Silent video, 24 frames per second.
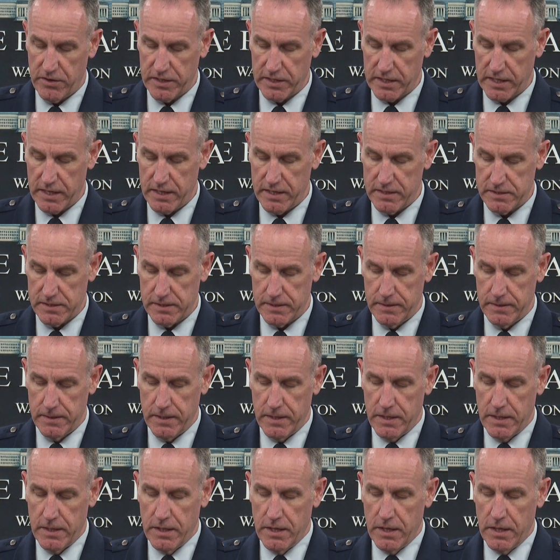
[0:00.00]
in Gaza.
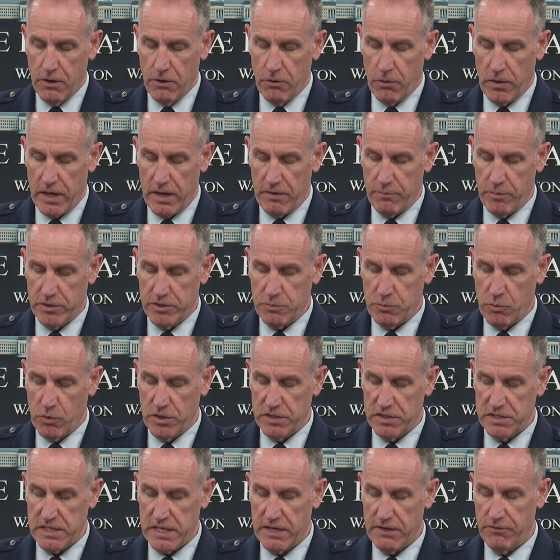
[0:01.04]
We'll have much more
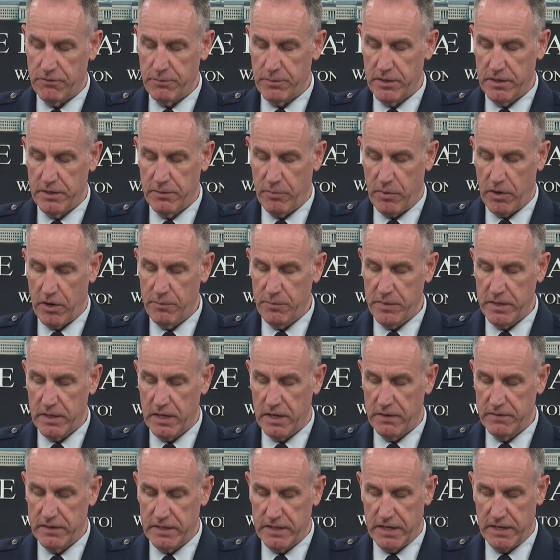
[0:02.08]
to say from the Department
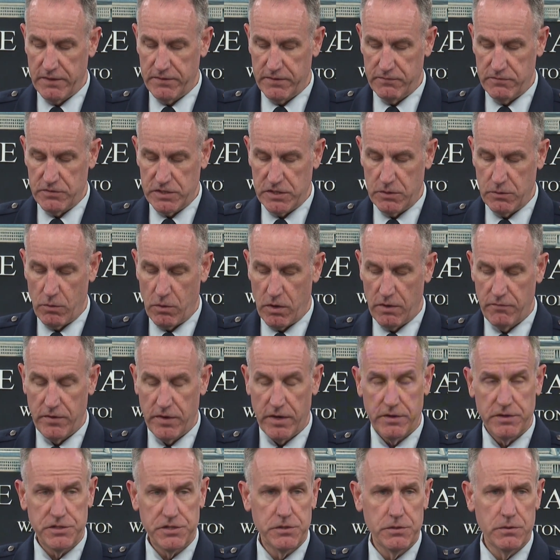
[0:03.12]
on the death of Sinwar
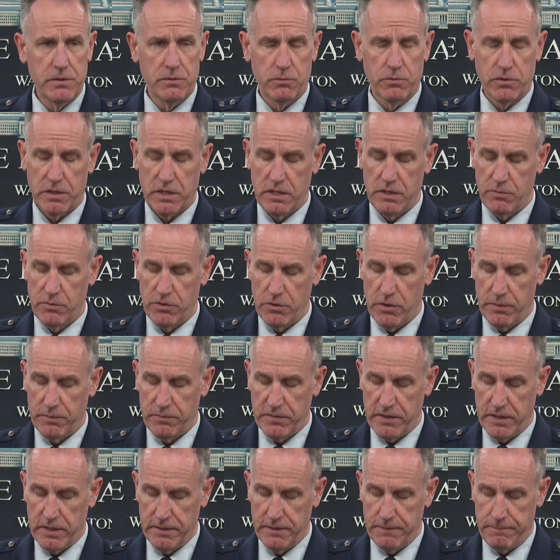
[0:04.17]
very soon, and we'll keep you
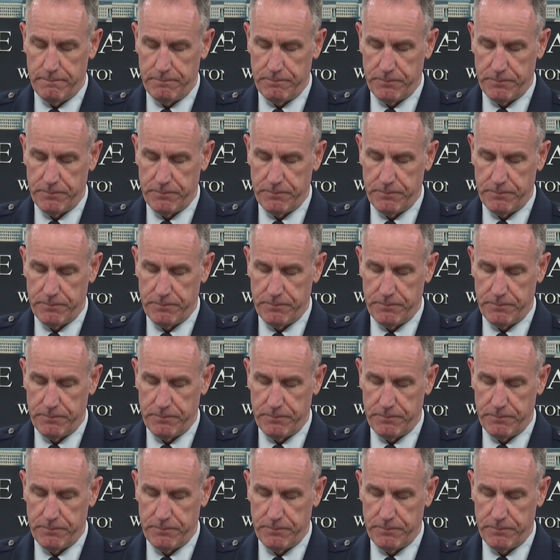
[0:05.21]
updated.